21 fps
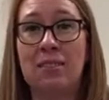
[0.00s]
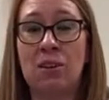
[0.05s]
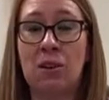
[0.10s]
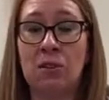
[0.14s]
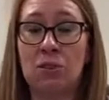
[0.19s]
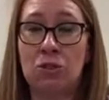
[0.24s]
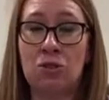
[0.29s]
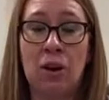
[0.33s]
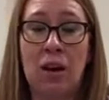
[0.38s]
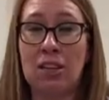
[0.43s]

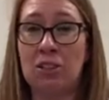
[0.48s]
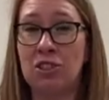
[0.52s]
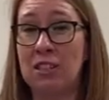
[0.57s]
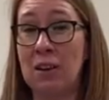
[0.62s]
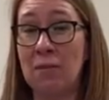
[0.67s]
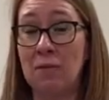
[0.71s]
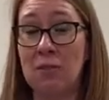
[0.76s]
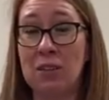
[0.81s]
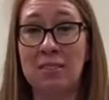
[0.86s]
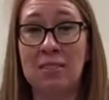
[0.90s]
contraction
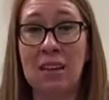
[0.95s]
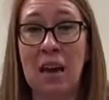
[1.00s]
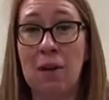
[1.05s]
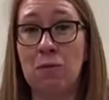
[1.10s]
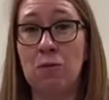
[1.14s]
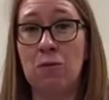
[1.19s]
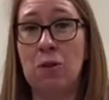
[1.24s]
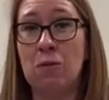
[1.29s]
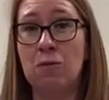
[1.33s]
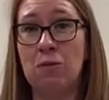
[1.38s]
every
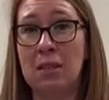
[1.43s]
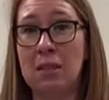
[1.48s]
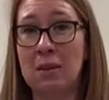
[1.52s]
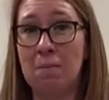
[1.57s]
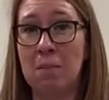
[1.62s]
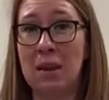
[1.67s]
10-15